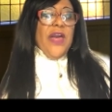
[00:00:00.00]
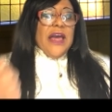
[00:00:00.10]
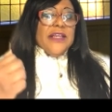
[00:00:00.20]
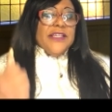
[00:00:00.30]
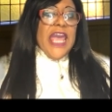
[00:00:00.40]

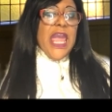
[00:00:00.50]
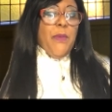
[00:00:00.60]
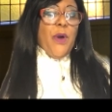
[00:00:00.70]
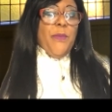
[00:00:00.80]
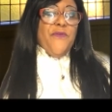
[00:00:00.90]
a
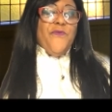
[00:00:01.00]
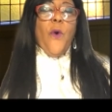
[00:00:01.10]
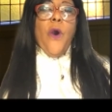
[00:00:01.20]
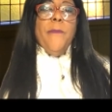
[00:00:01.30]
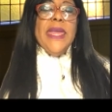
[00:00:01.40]
table
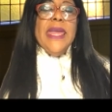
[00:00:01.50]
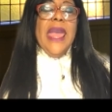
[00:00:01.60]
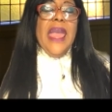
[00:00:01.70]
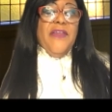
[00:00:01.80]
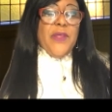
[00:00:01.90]
before me
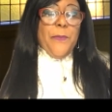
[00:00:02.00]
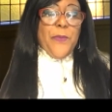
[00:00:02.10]
in the